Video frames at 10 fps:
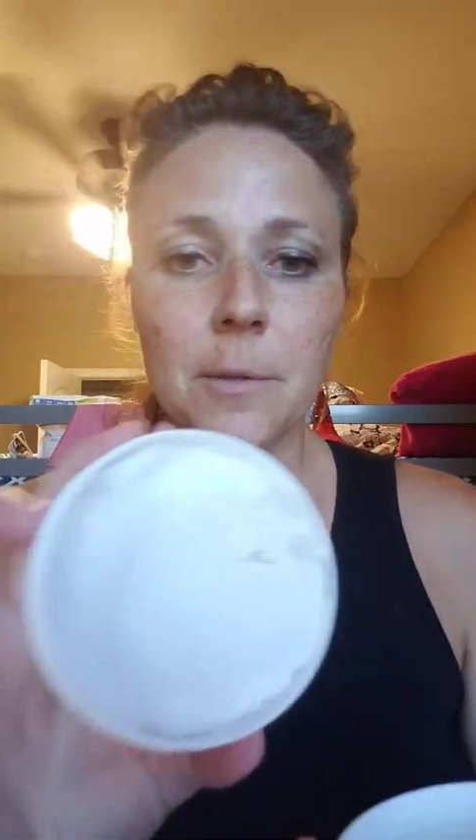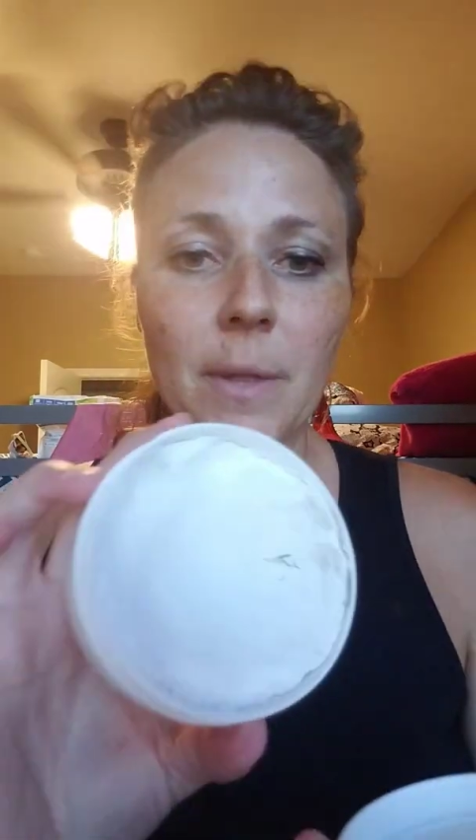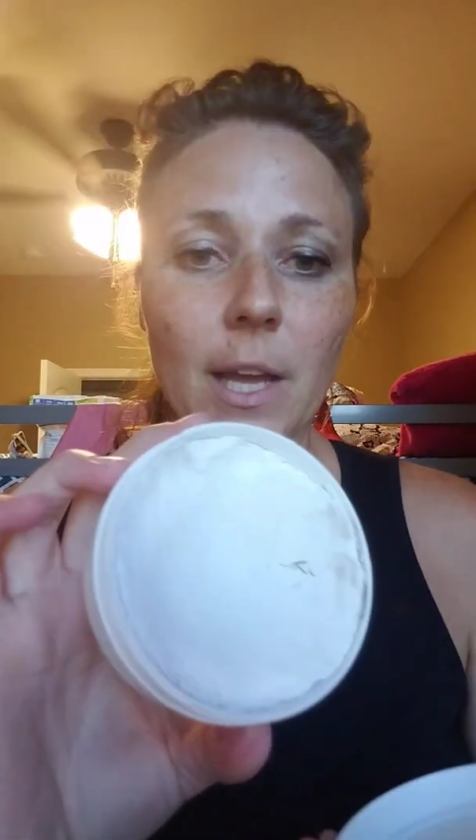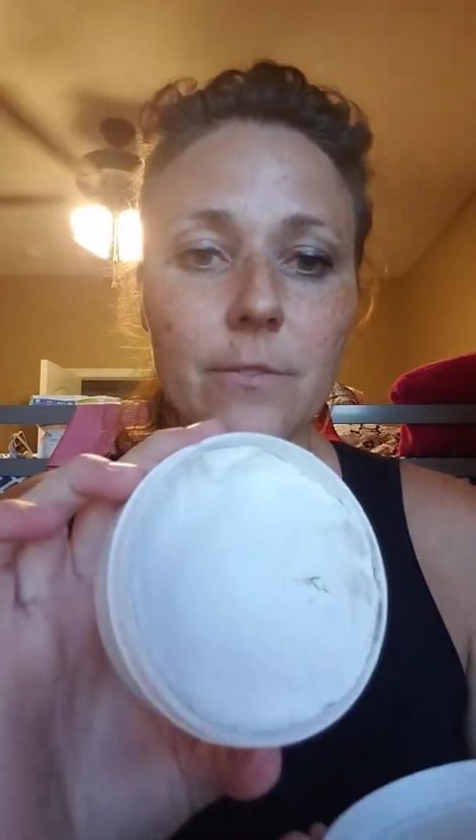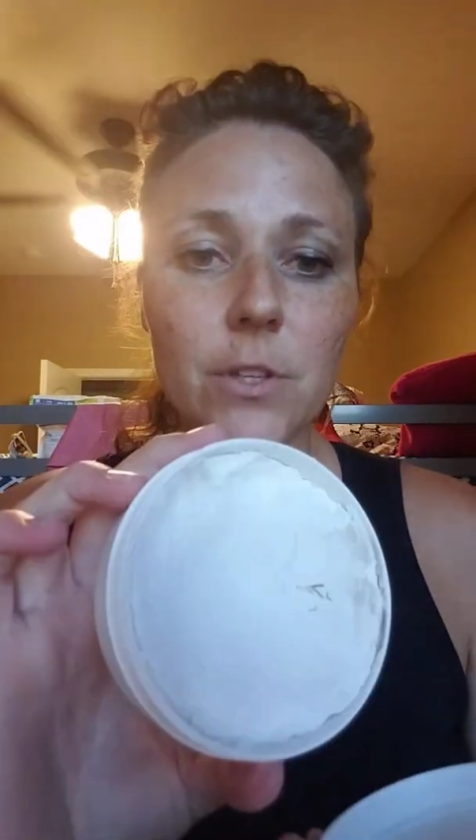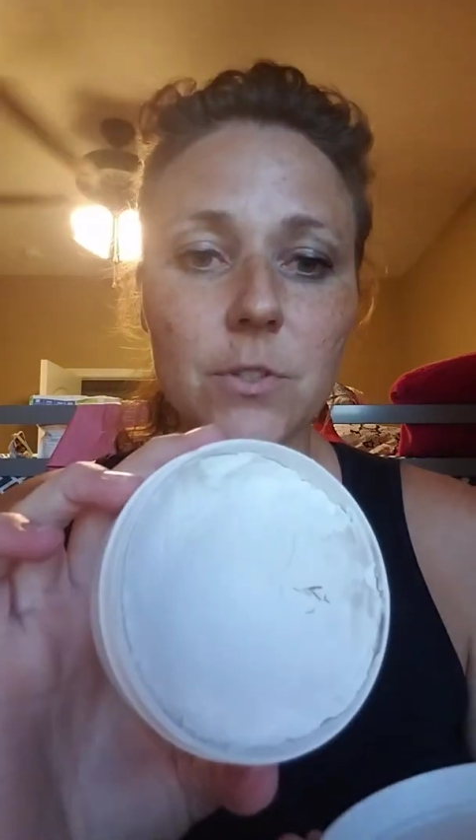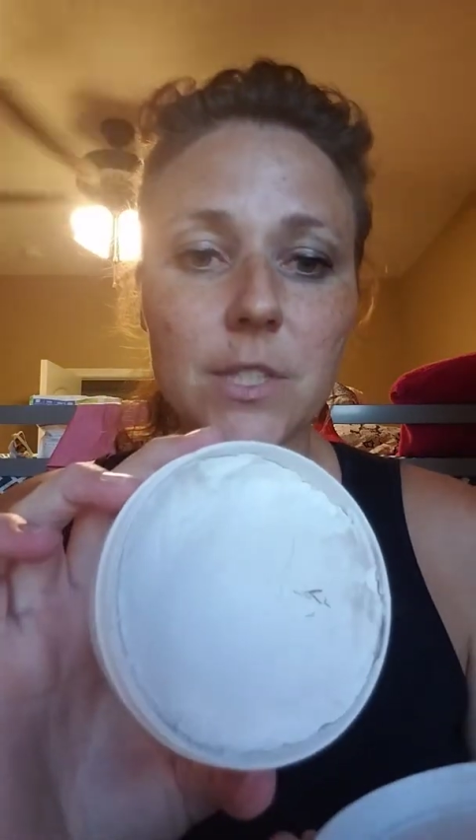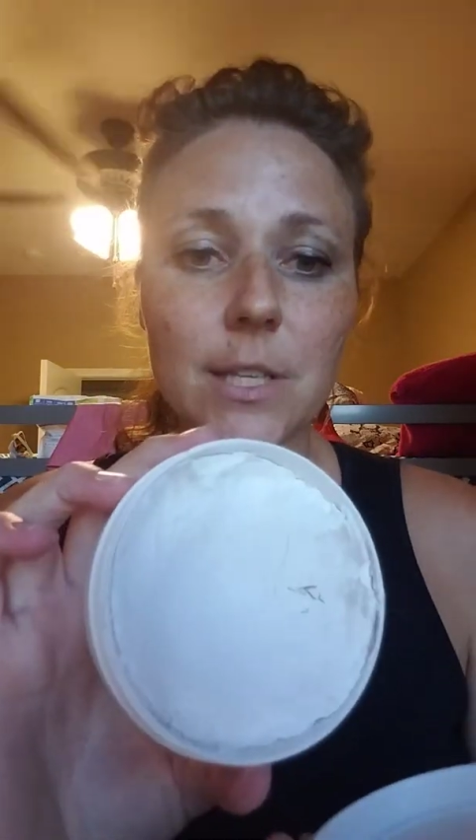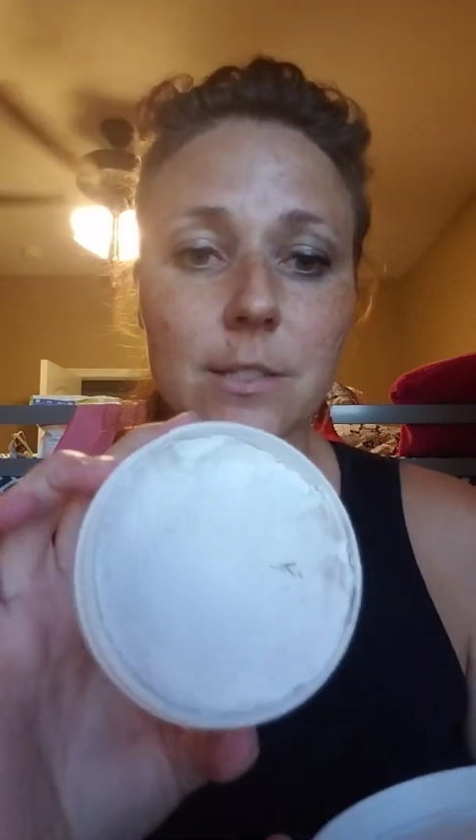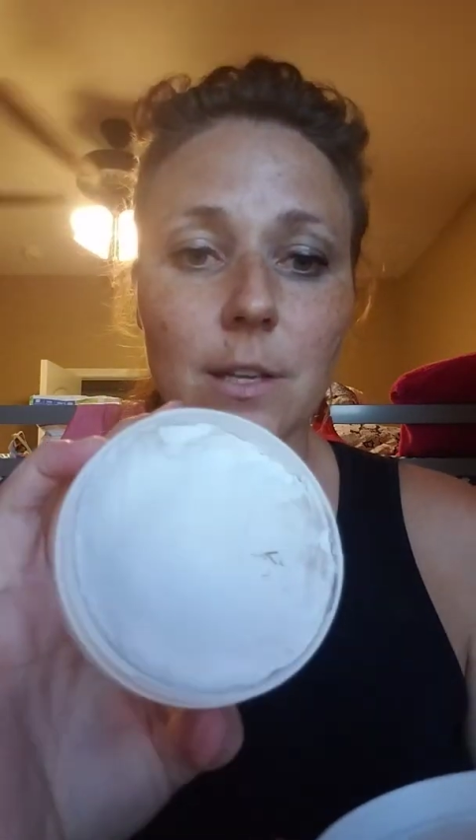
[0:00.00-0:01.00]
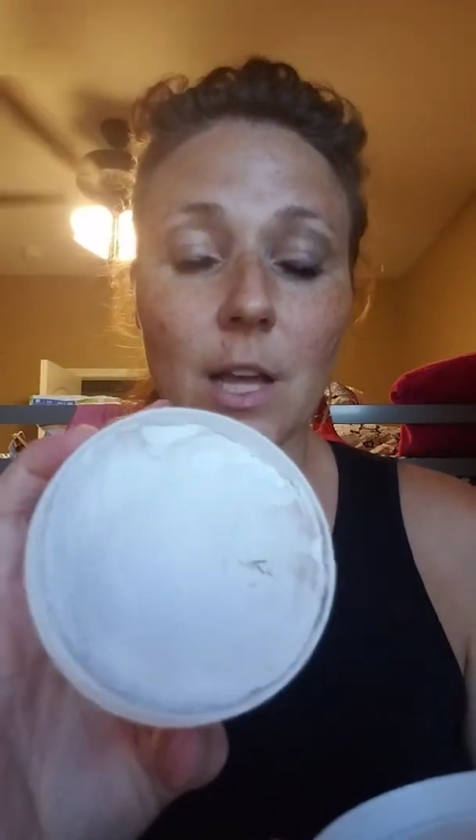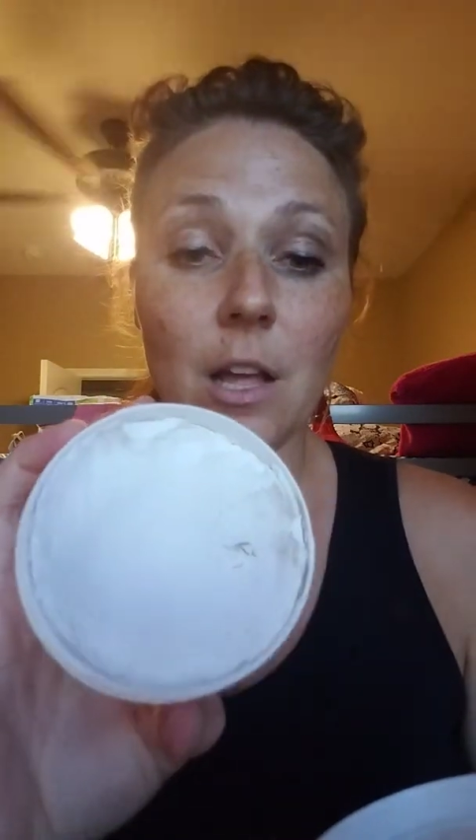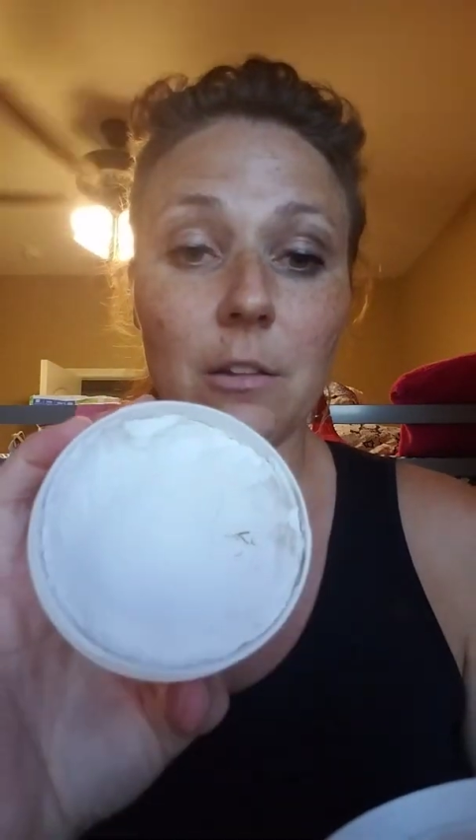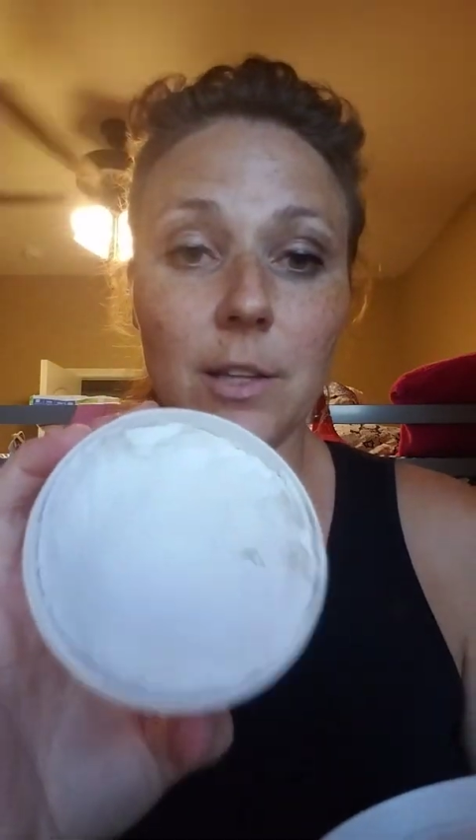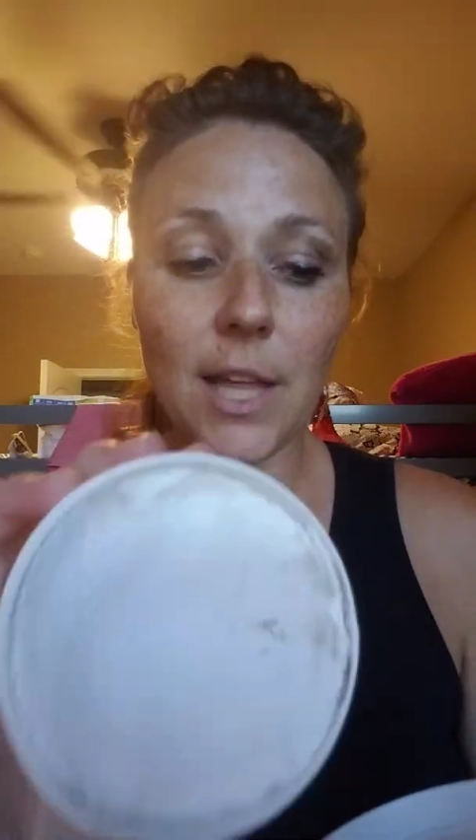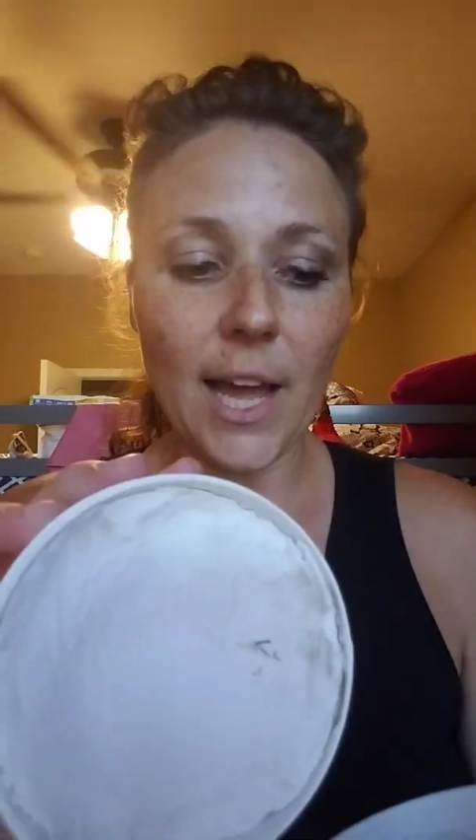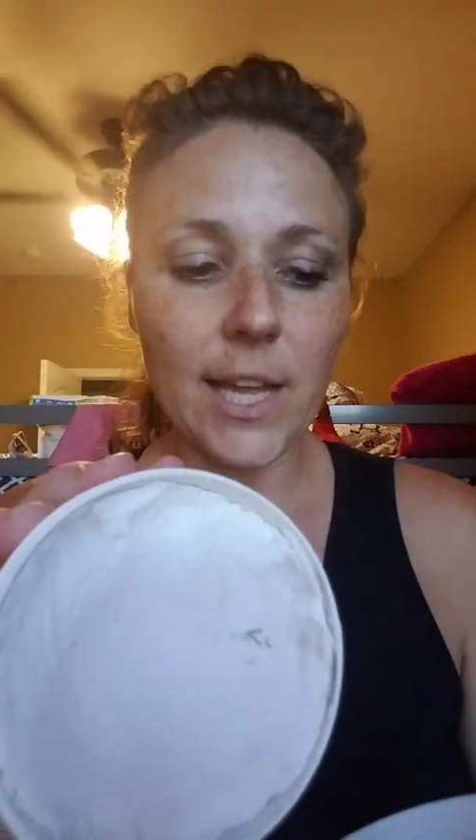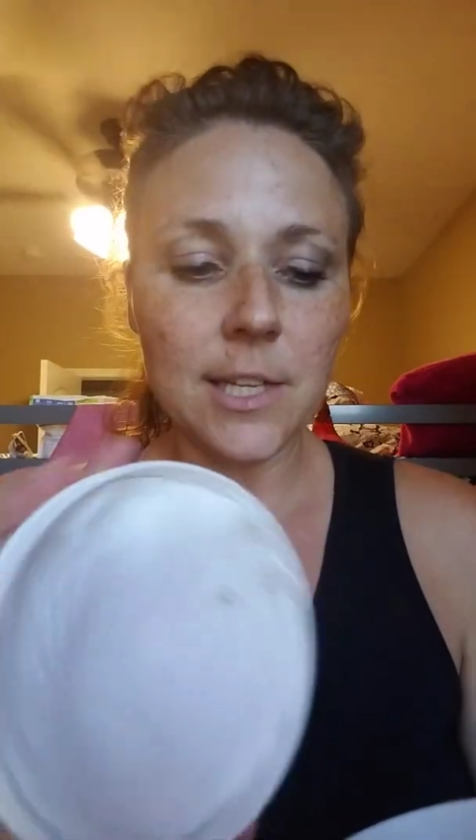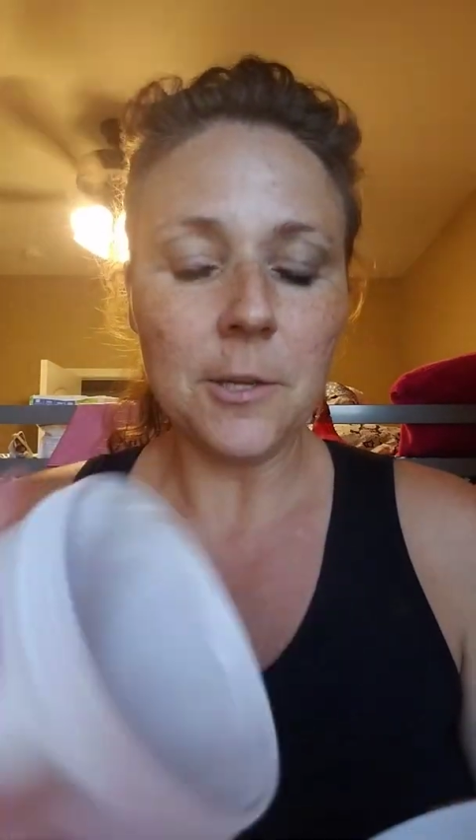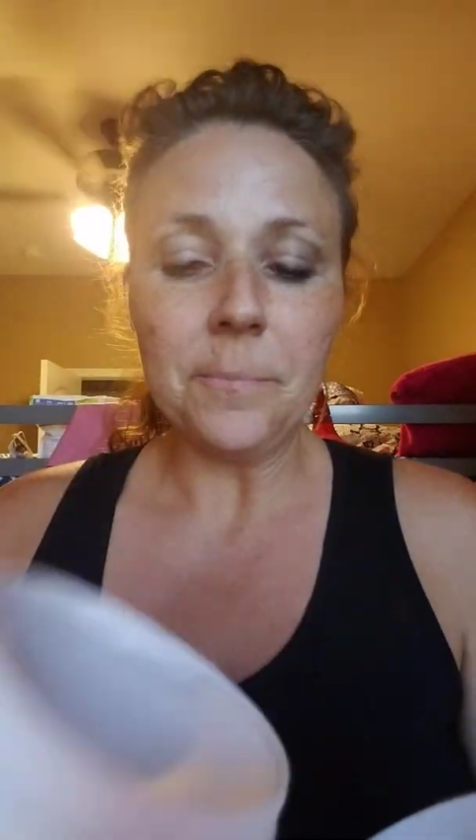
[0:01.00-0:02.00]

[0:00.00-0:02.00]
I've used this a lot.